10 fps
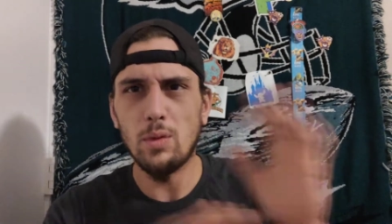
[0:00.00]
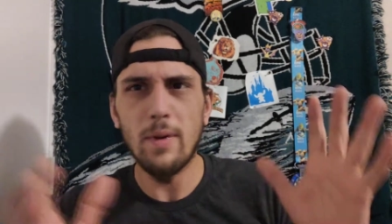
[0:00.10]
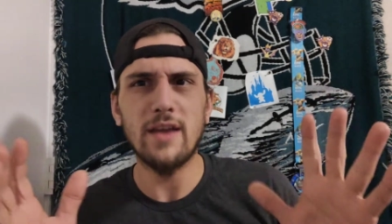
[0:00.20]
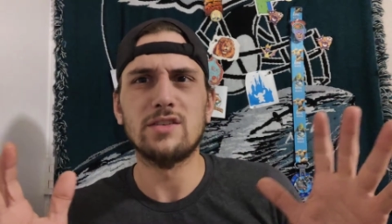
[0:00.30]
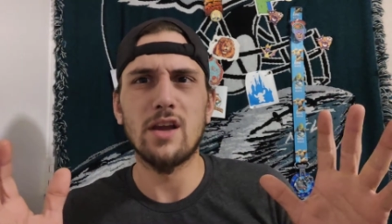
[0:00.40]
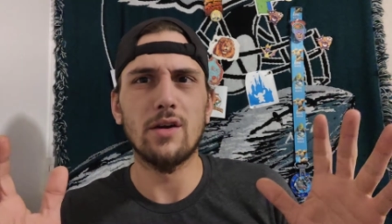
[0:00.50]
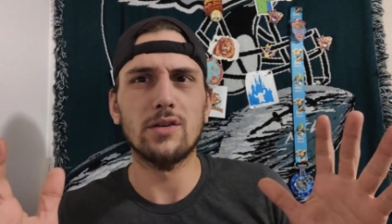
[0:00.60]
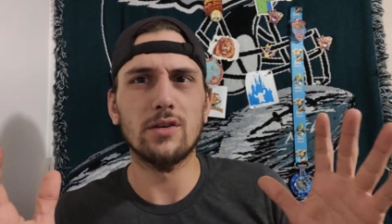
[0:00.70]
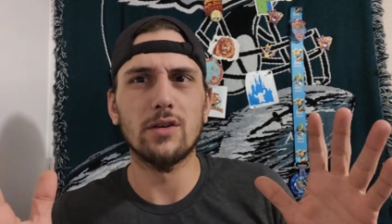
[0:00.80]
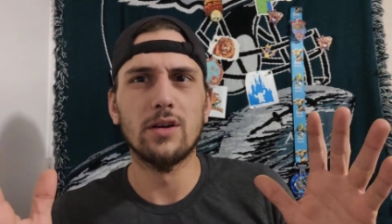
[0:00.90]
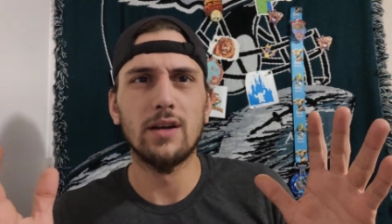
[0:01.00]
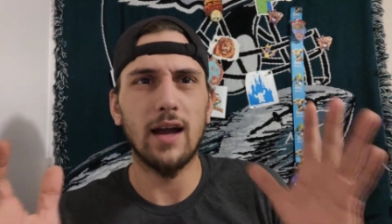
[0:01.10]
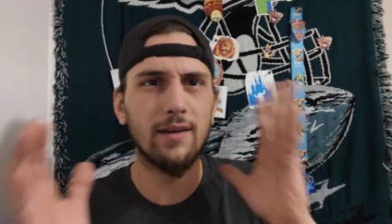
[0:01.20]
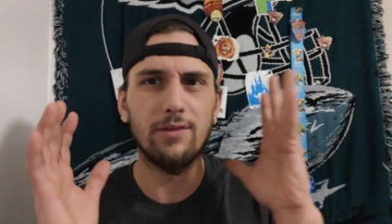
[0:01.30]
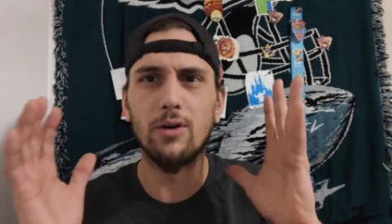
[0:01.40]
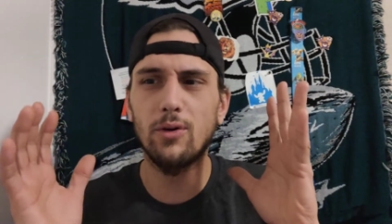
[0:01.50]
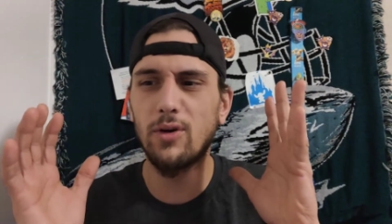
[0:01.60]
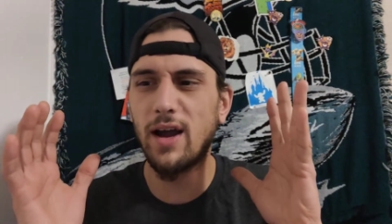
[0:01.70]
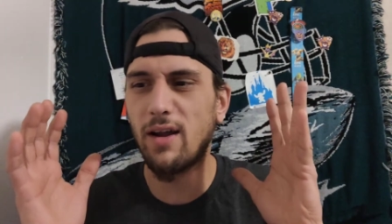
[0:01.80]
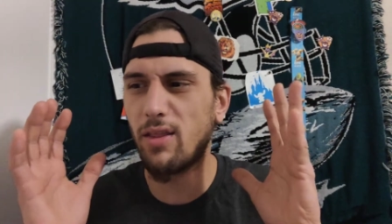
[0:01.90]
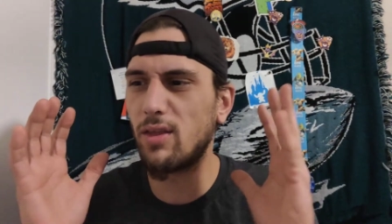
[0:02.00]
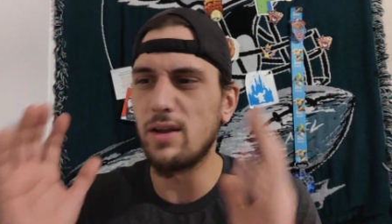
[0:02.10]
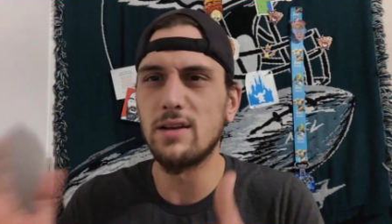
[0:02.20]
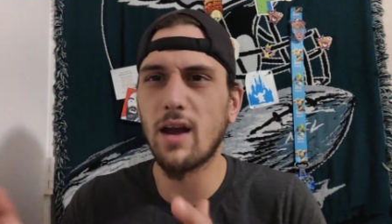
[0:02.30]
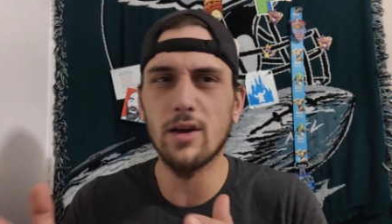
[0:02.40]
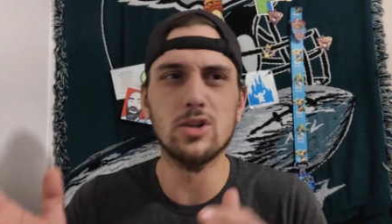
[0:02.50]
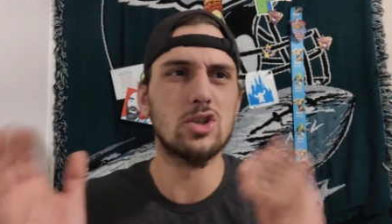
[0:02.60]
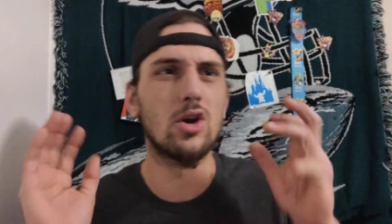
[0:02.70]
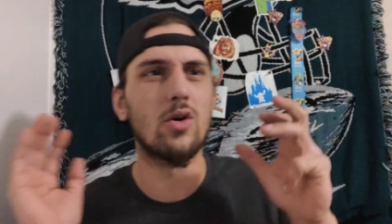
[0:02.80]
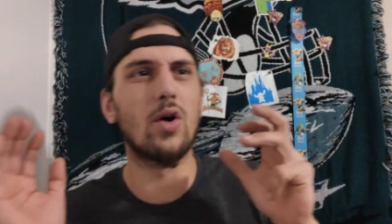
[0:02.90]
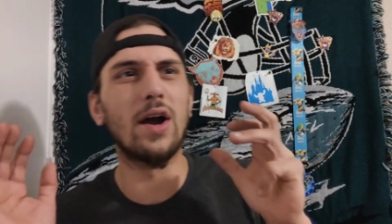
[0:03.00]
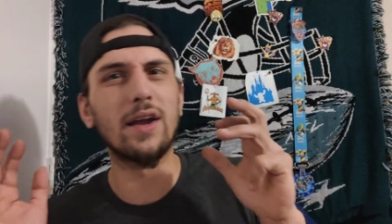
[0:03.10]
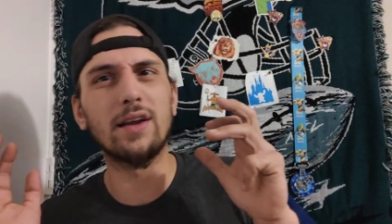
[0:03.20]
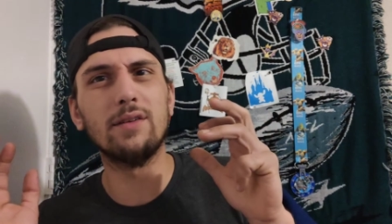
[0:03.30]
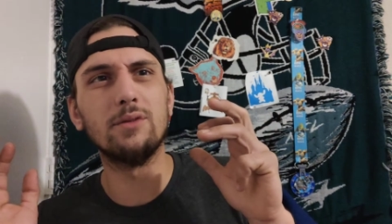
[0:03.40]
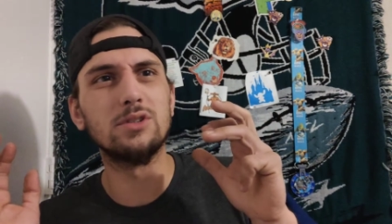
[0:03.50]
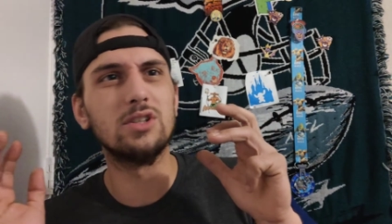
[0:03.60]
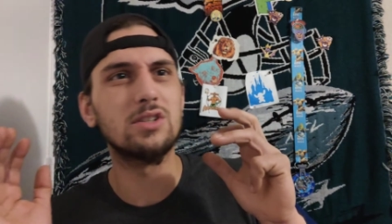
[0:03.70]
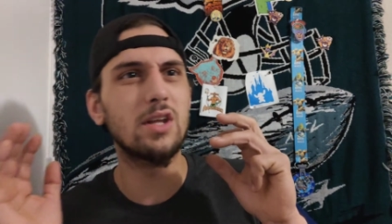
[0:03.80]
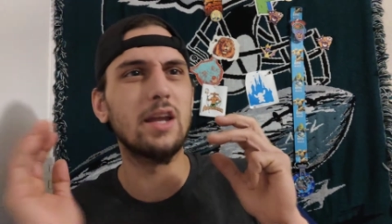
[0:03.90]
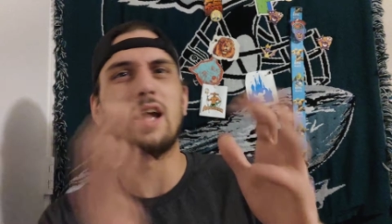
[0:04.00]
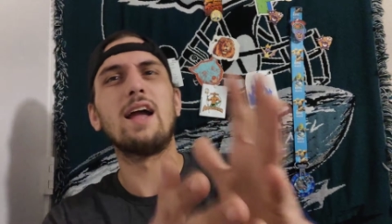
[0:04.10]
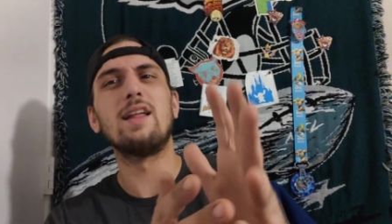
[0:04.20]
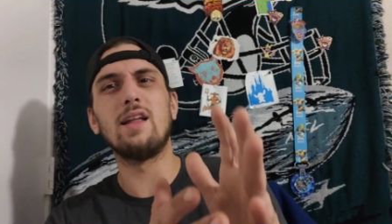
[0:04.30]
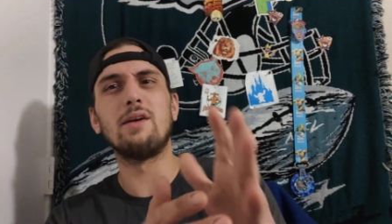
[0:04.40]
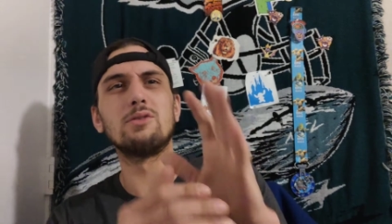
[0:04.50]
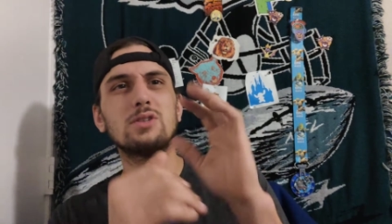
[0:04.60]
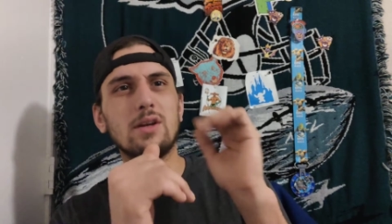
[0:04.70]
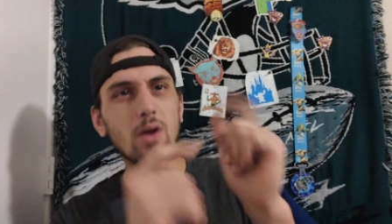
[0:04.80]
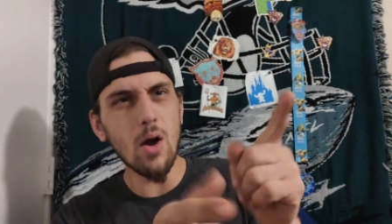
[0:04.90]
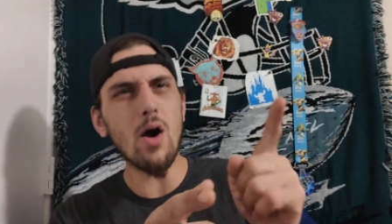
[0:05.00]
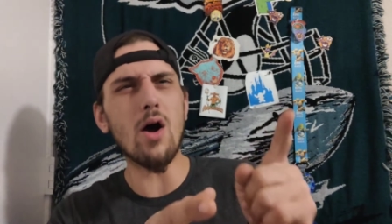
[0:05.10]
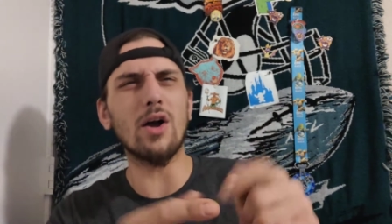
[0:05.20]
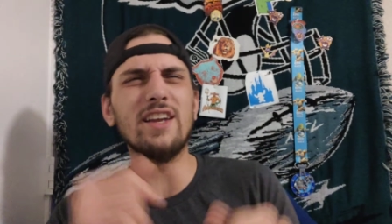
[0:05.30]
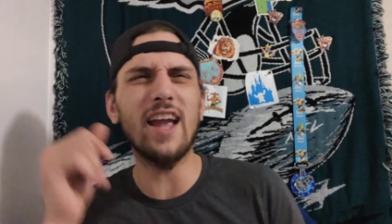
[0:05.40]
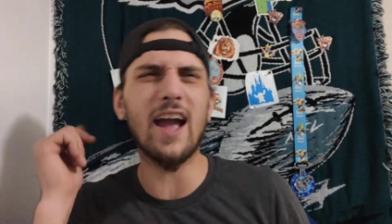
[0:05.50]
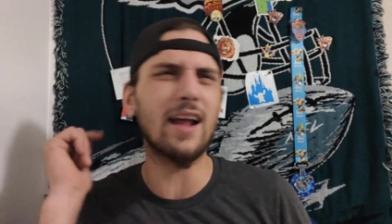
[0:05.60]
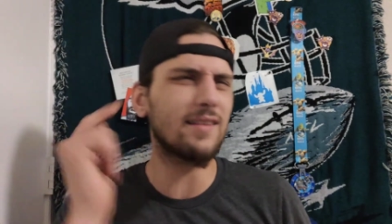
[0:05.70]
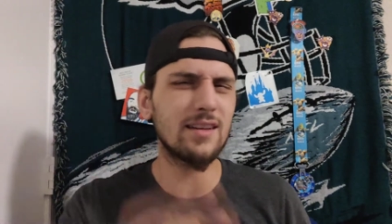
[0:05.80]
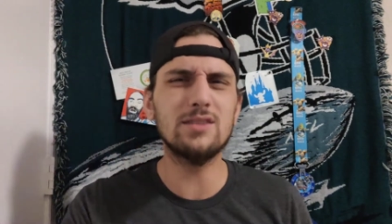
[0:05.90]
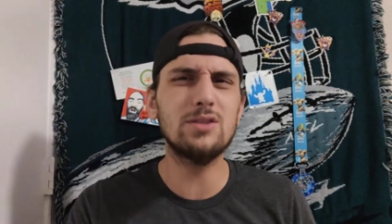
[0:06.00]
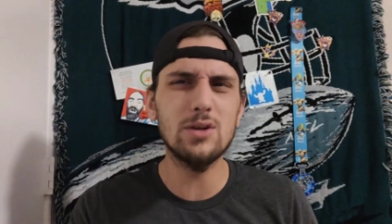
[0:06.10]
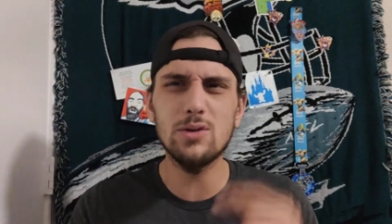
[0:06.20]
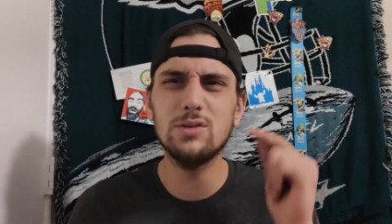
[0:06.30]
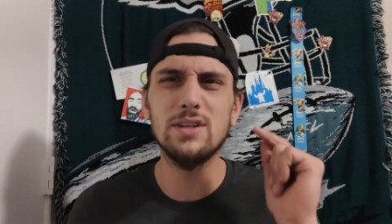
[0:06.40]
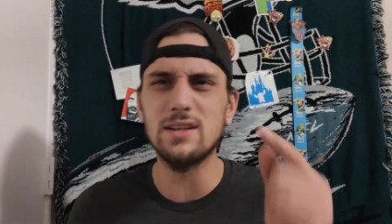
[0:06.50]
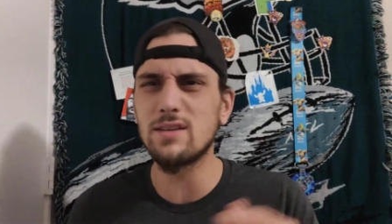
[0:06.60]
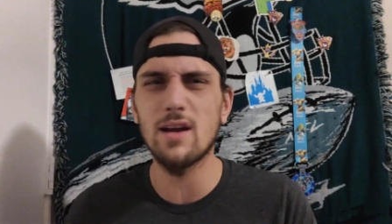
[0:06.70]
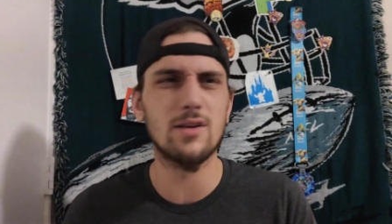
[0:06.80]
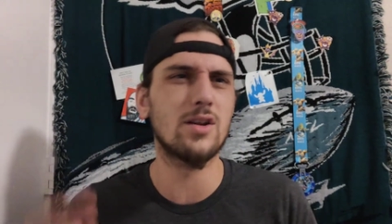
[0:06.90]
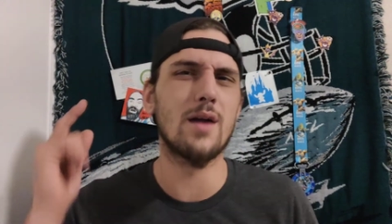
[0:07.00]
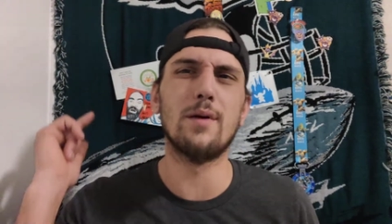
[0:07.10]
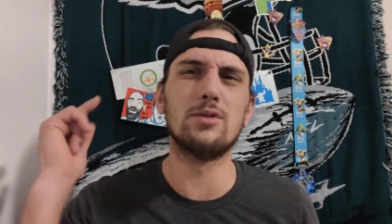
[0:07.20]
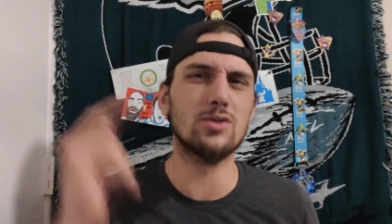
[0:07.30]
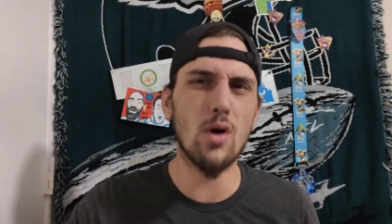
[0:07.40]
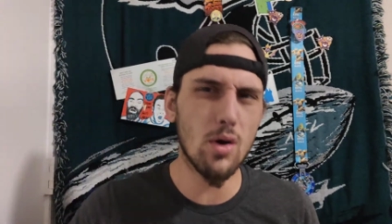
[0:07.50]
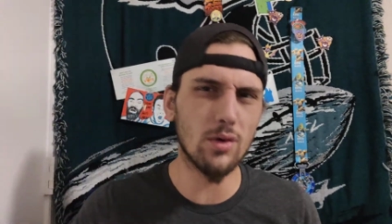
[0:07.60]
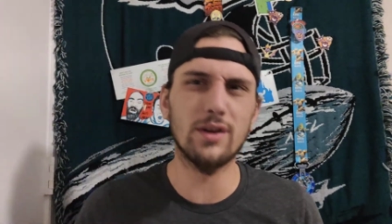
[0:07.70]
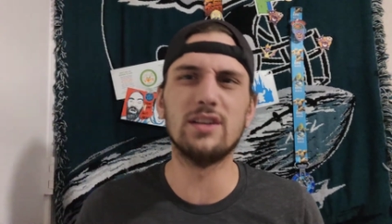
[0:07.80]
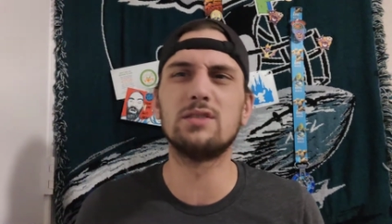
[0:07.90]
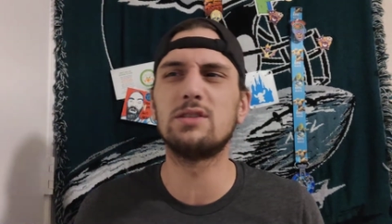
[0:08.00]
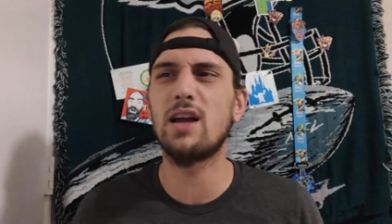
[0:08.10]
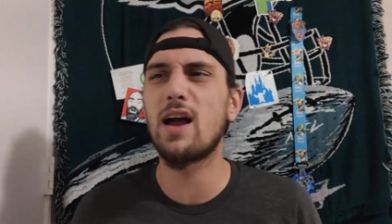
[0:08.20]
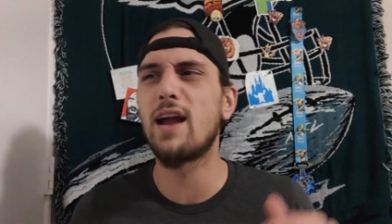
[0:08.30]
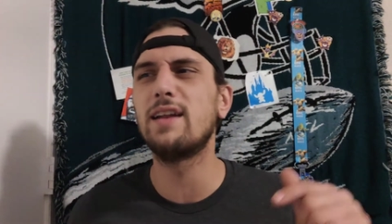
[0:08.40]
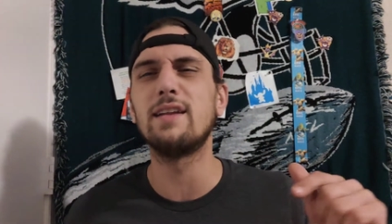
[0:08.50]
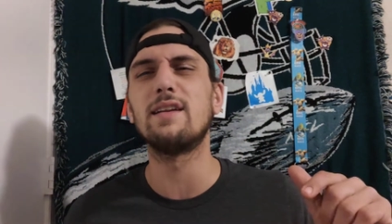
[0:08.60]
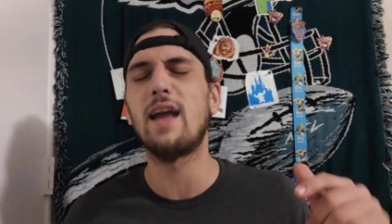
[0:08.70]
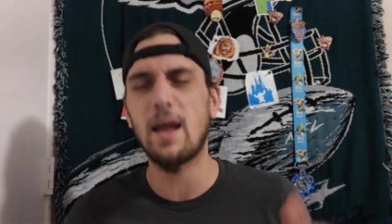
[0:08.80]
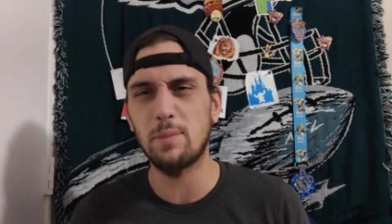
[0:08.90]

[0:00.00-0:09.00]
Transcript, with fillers: the best character, I feel, out of the entire show. I was just like, I was like, oh yeah, this dude, the entire time I was on his side and